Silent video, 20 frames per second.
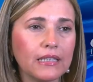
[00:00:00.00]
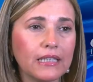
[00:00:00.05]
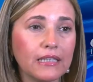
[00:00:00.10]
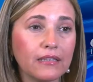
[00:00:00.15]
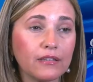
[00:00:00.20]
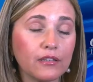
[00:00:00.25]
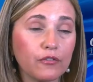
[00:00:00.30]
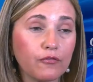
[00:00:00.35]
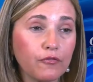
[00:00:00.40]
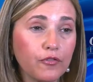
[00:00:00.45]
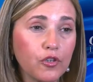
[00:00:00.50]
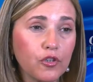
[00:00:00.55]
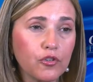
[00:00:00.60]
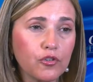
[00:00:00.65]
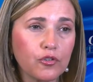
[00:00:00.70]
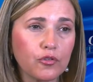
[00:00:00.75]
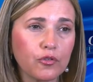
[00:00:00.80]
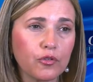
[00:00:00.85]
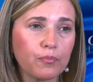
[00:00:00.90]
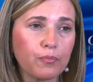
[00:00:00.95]
in the
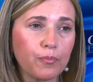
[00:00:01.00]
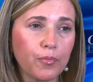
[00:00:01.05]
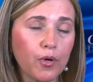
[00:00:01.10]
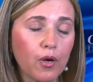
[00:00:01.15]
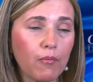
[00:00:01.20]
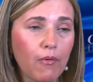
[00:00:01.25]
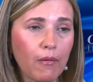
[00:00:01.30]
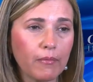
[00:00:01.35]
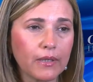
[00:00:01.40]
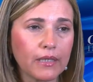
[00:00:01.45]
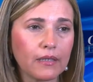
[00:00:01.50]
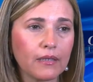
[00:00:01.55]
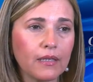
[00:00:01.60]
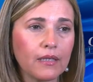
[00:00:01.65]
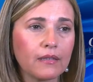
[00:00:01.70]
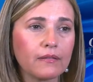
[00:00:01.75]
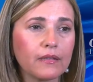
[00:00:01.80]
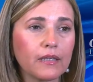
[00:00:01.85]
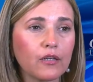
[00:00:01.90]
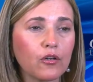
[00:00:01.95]
future probably
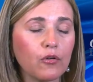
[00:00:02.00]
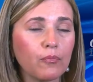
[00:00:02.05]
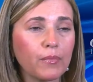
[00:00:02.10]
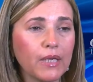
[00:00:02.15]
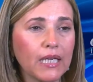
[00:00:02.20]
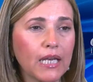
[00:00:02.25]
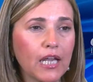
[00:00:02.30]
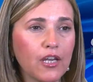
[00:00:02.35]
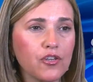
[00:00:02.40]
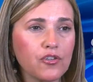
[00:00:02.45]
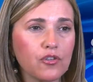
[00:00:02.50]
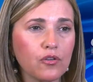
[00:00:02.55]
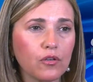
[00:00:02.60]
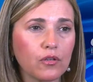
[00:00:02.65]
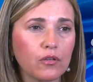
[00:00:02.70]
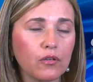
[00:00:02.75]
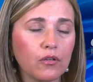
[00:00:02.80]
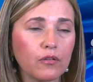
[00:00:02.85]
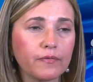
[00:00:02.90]
the combination